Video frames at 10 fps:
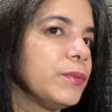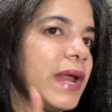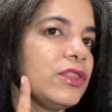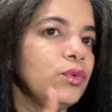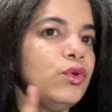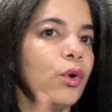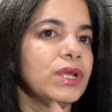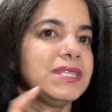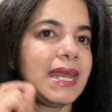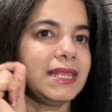but I do
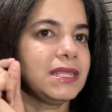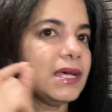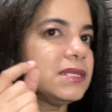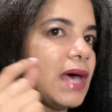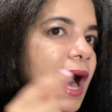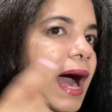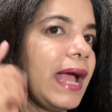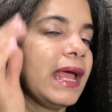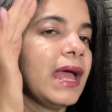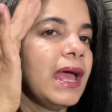notice that it does
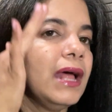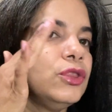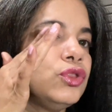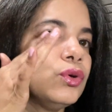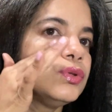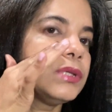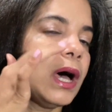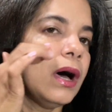hide those